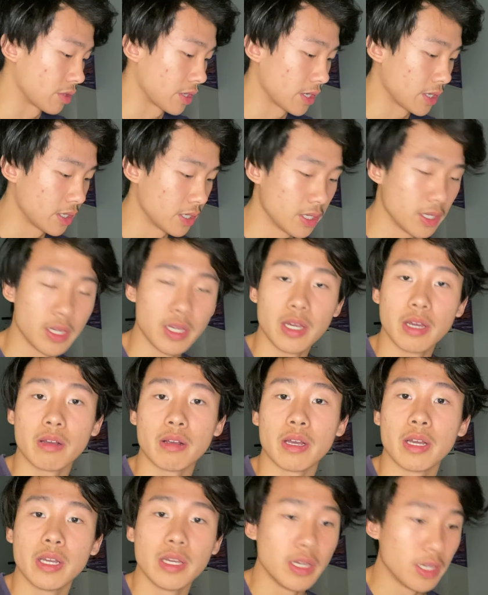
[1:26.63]
that.
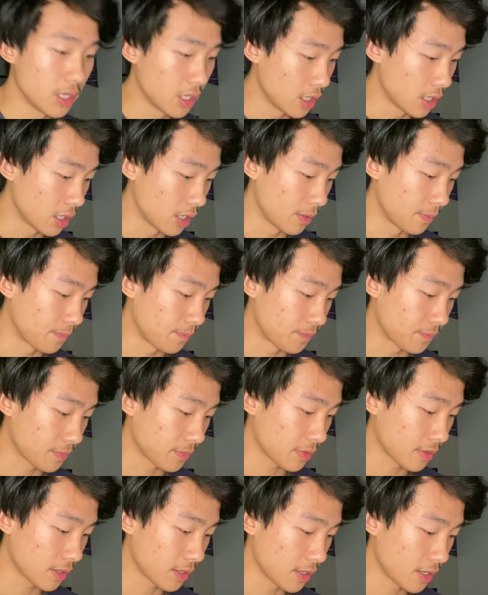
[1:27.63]
Okay.
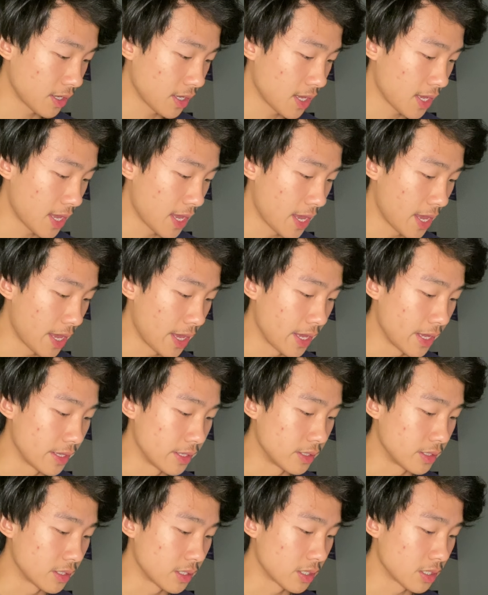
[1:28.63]

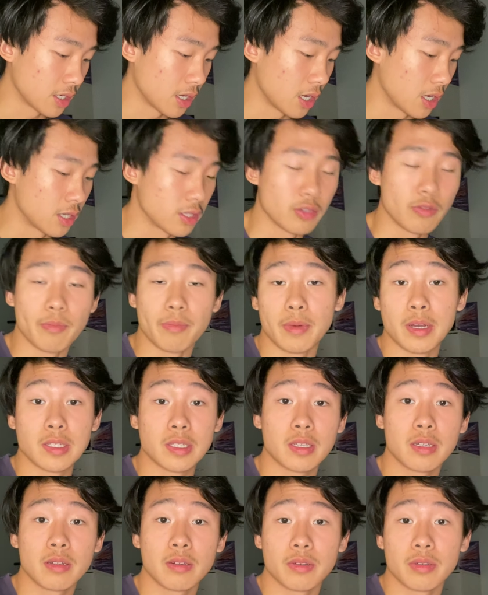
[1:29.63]
And the
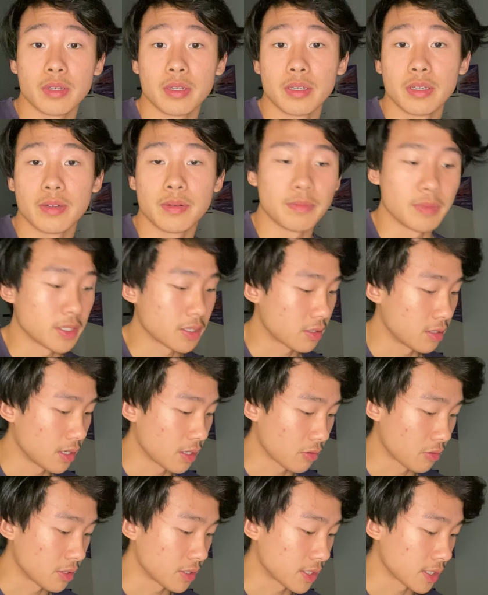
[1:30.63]

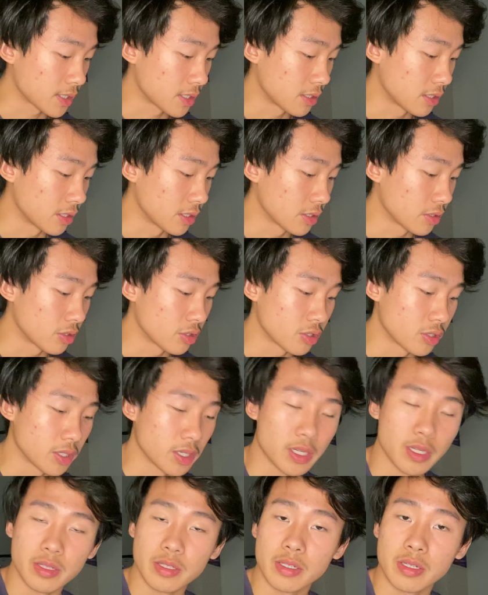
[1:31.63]
Muscularis Externa usually
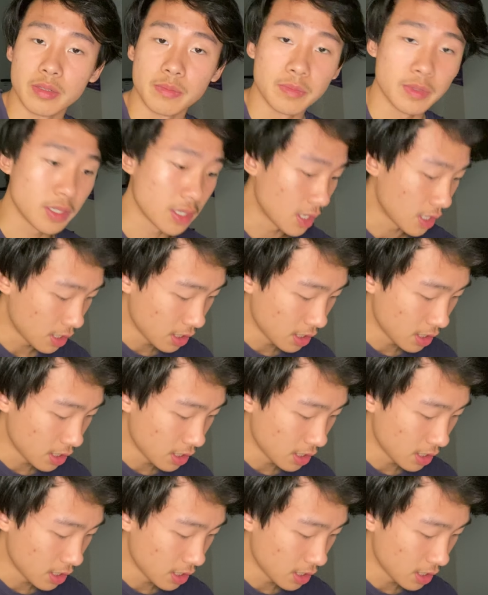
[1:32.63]
contains